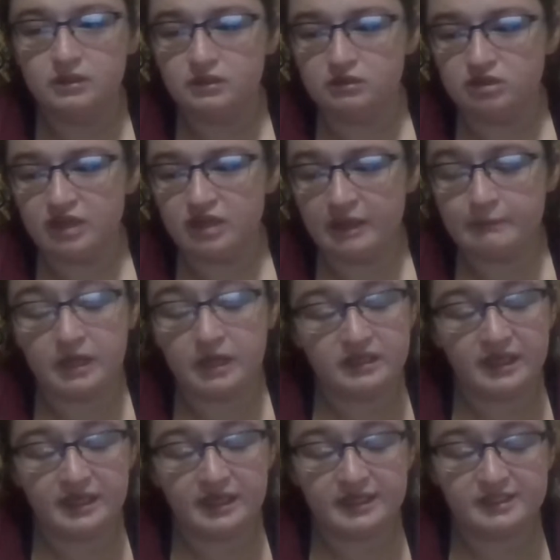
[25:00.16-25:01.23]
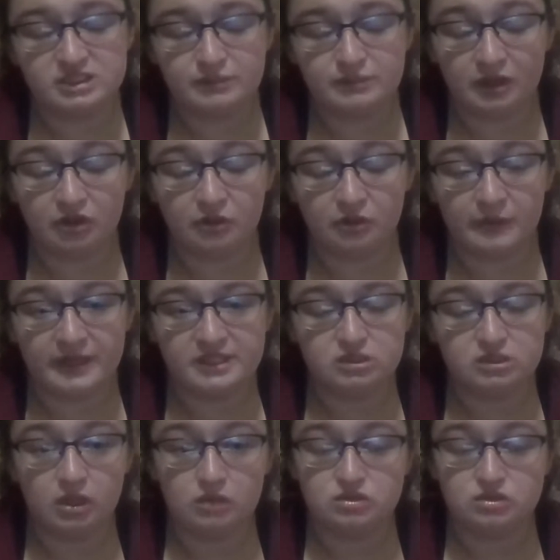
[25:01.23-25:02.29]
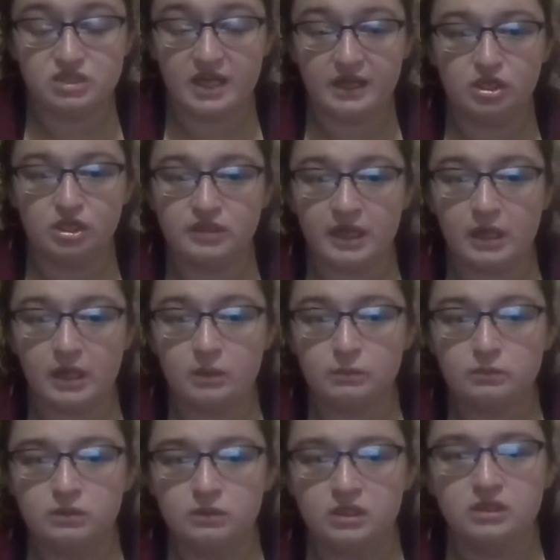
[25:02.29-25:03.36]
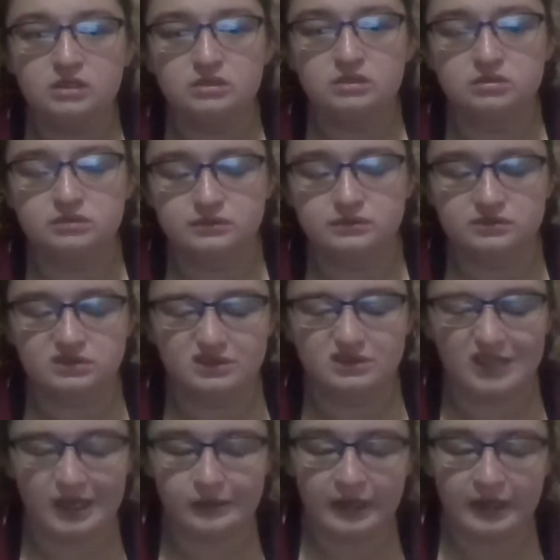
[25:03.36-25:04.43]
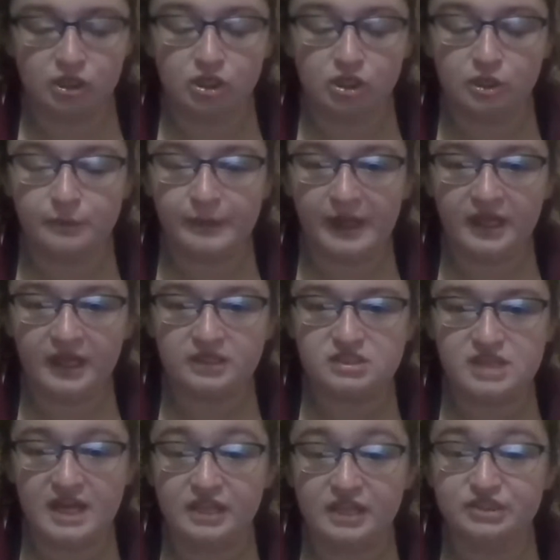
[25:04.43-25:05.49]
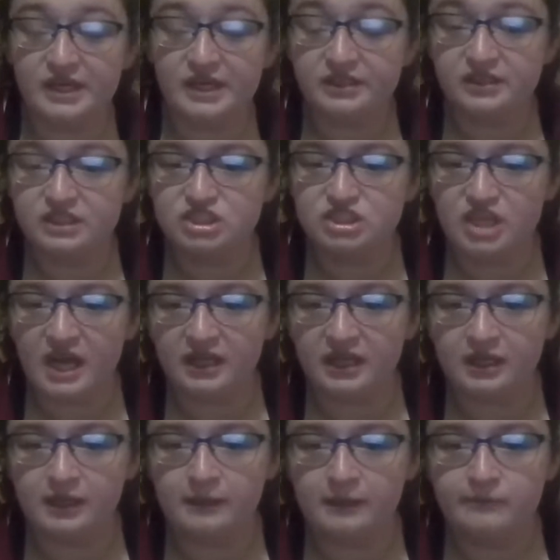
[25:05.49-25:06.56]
that might not get spread otherwise. So go check her out down at her page at Chronically Jackie.